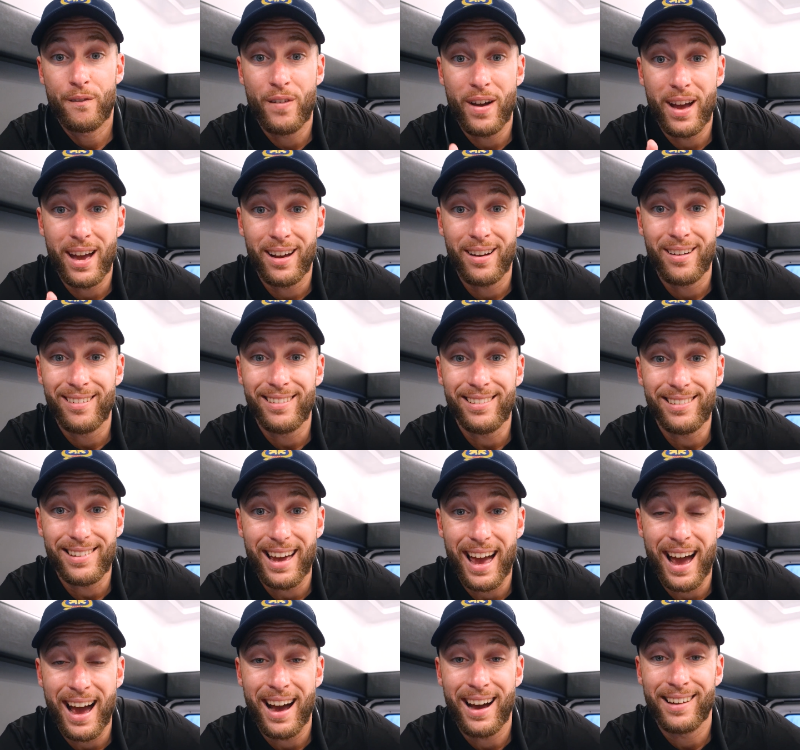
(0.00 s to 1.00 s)
fails
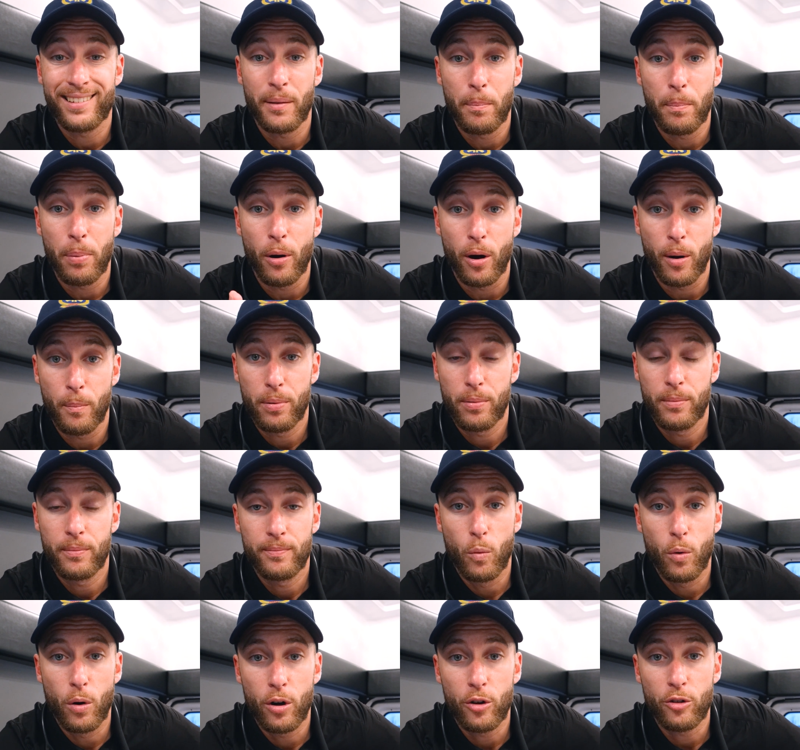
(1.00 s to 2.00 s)
as a pump.
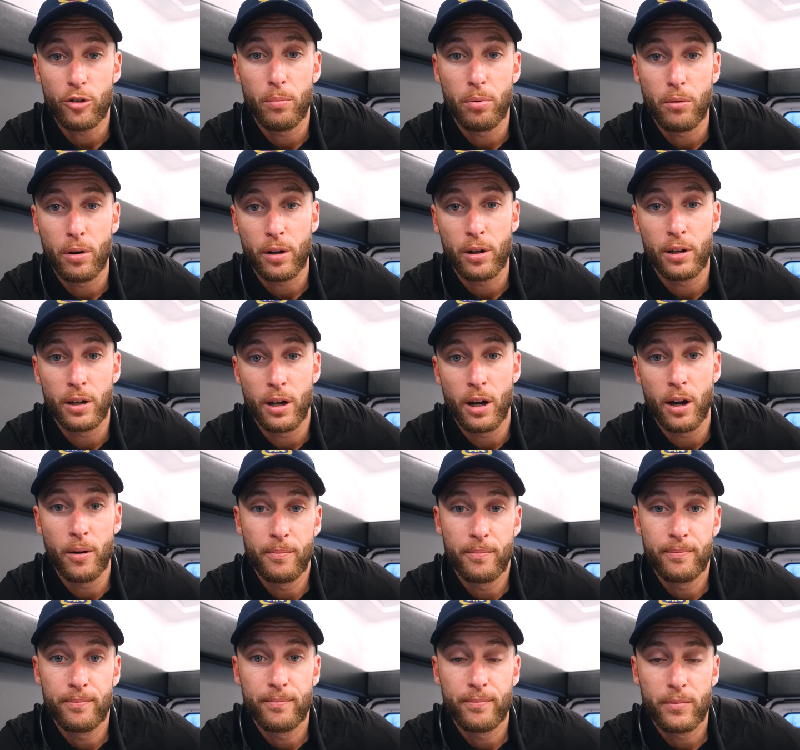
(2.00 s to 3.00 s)
Where's the blood going to go?